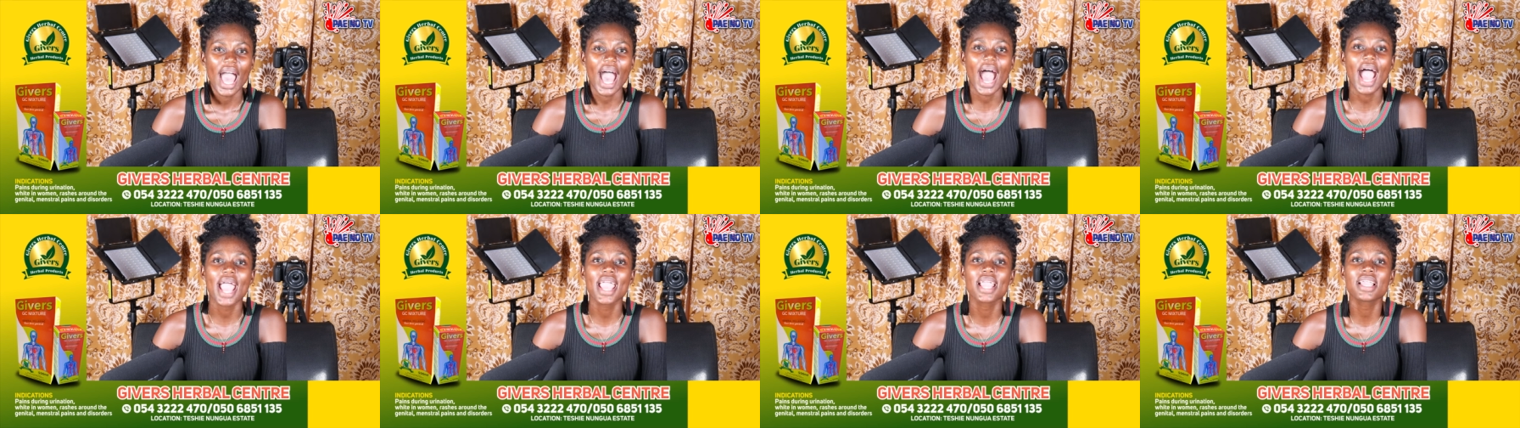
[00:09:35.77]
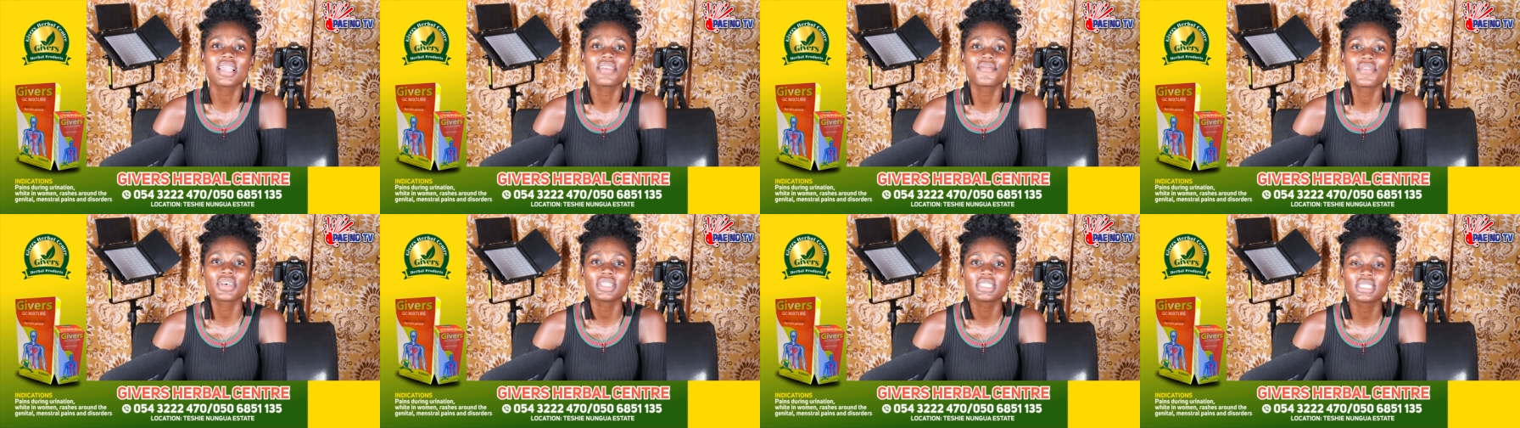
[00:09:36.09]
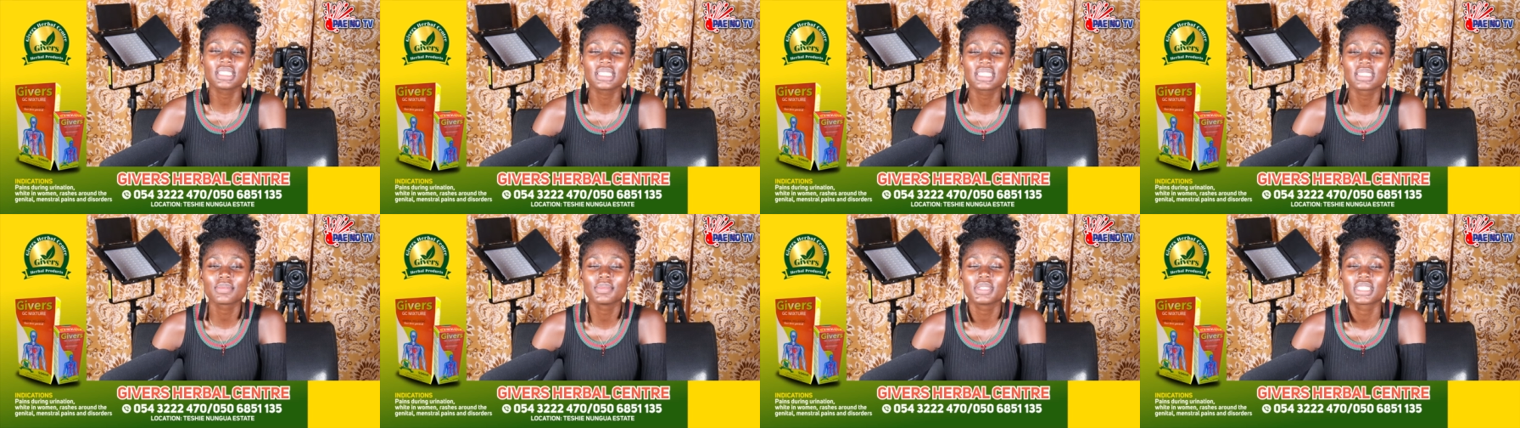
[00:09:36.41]
I give
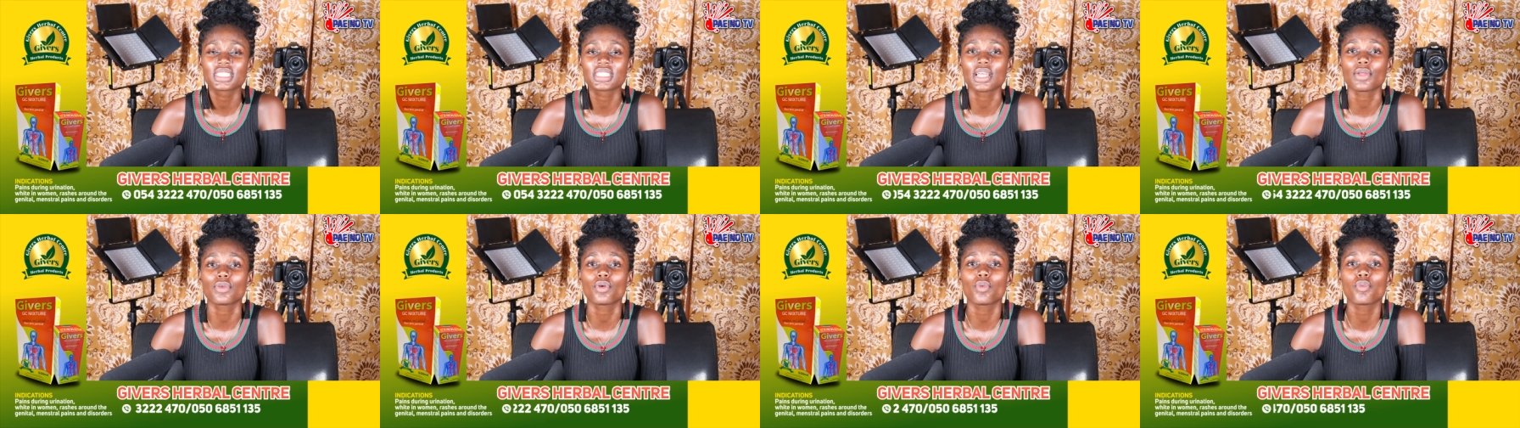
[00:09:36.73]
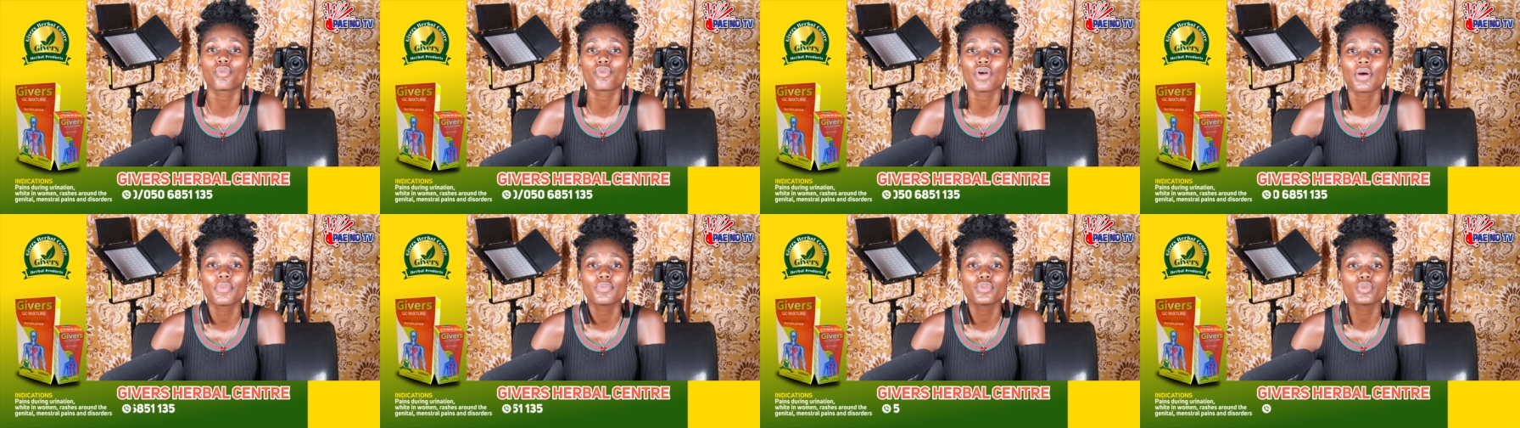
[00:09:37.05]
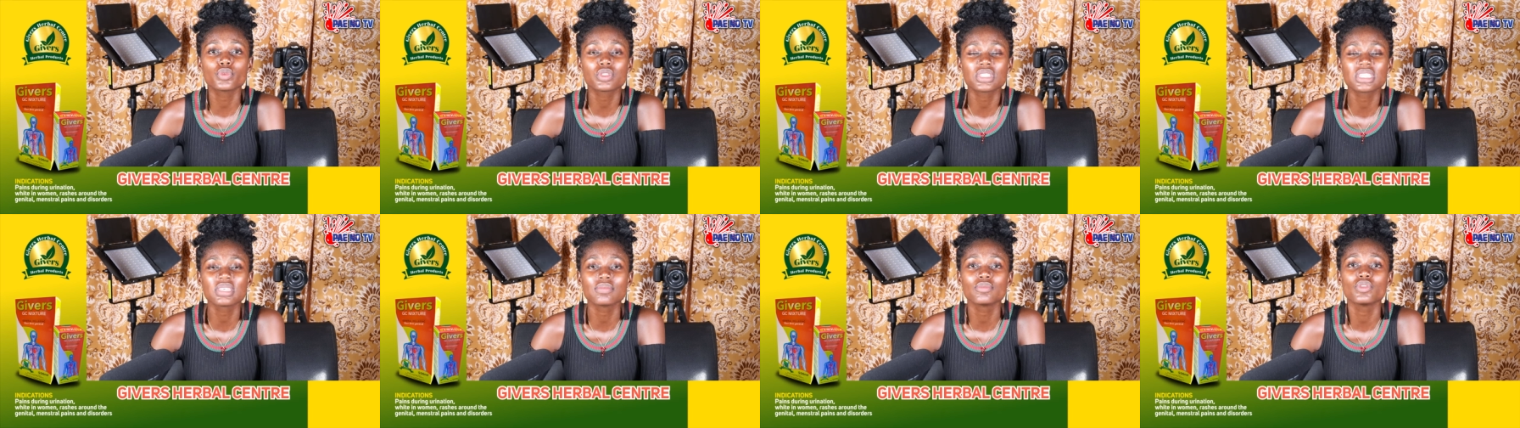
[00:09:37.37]
us GC mixture. No boy
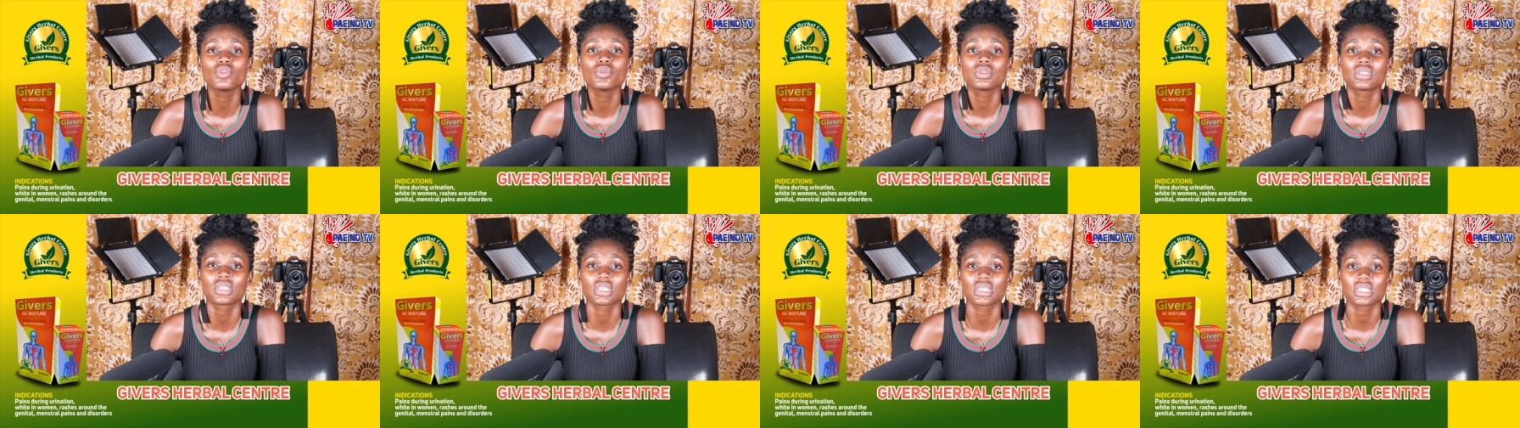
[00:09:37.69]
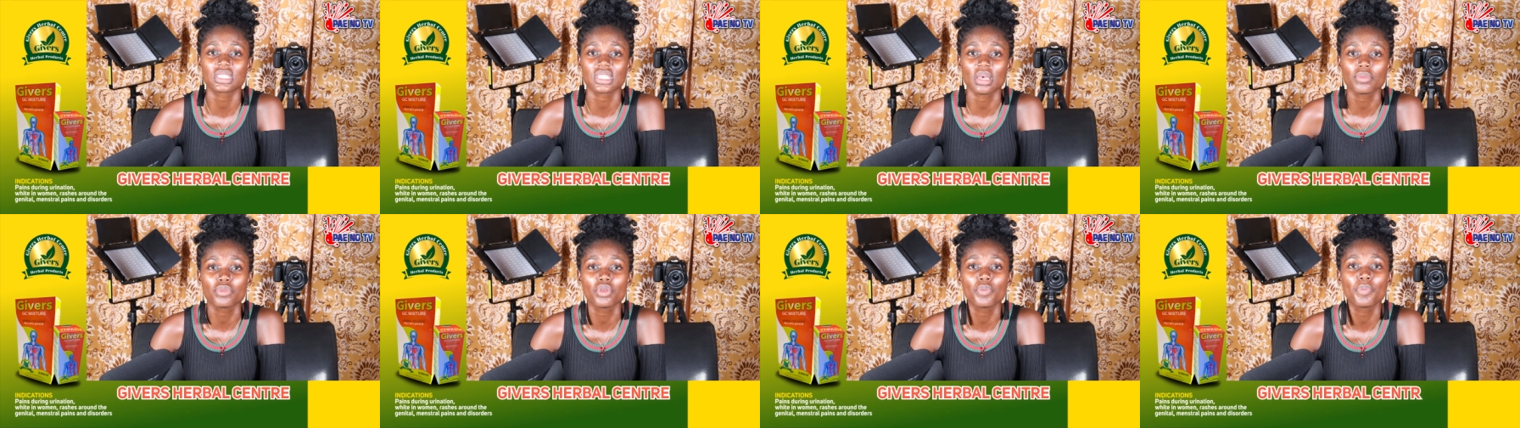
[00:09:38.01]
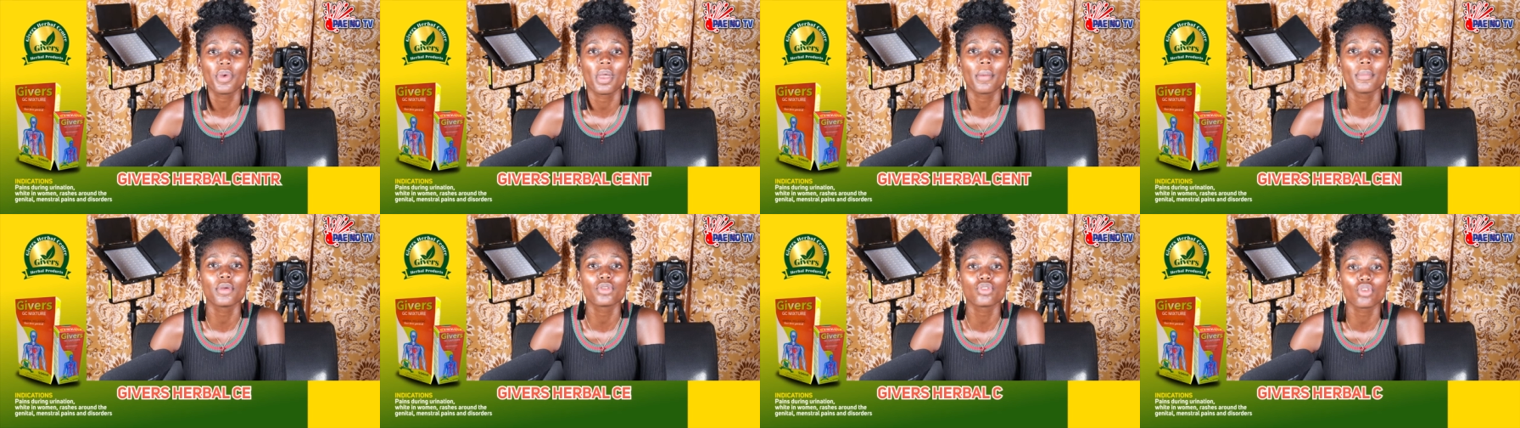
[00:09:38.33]
boosting new system. The
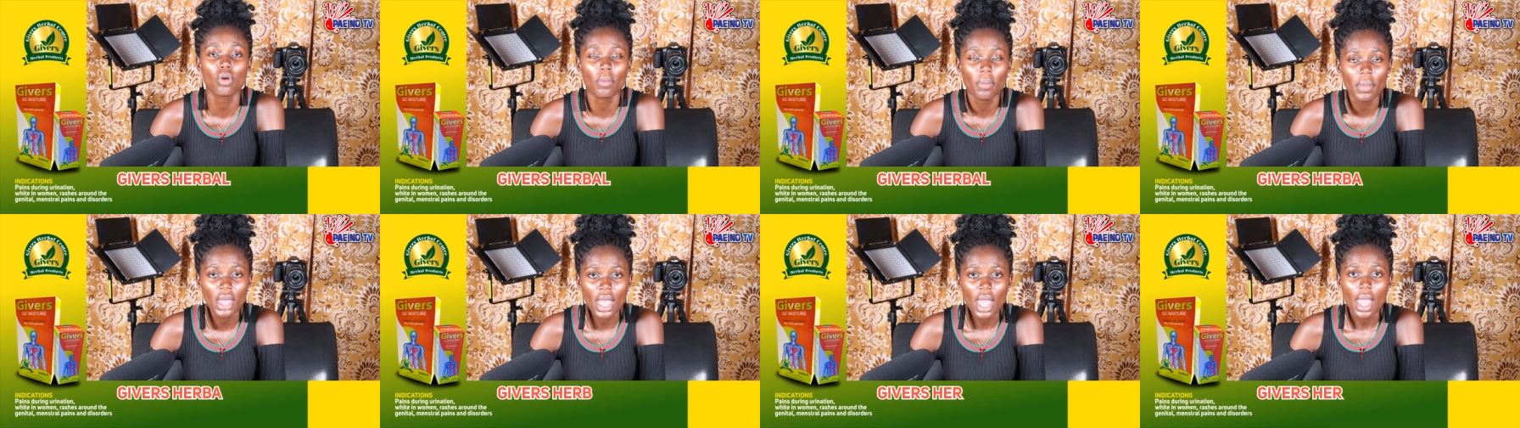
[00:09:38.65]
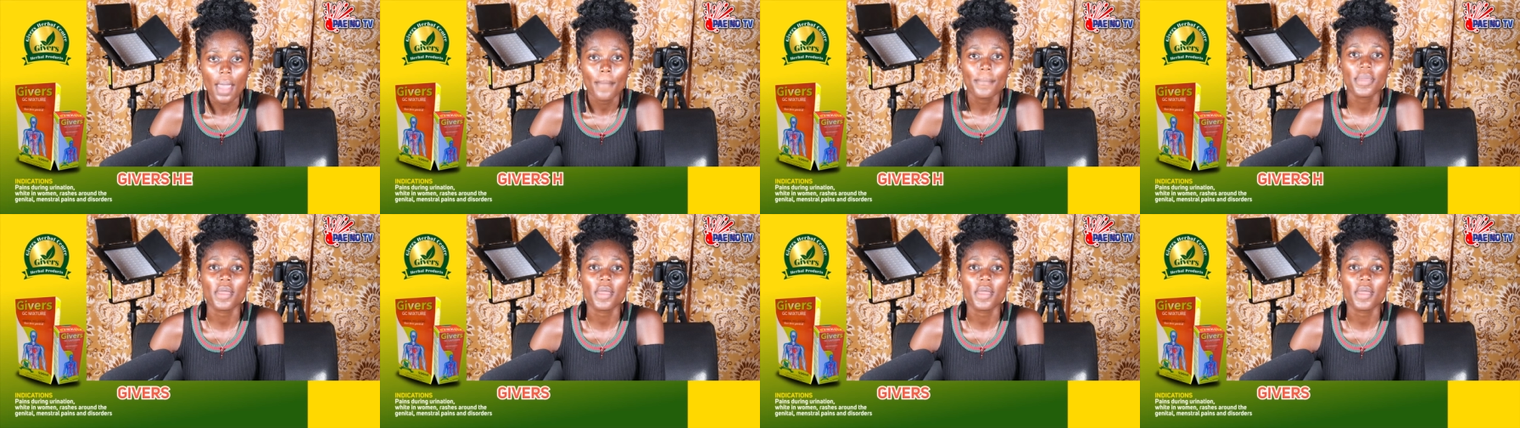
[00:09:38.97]
pebinum.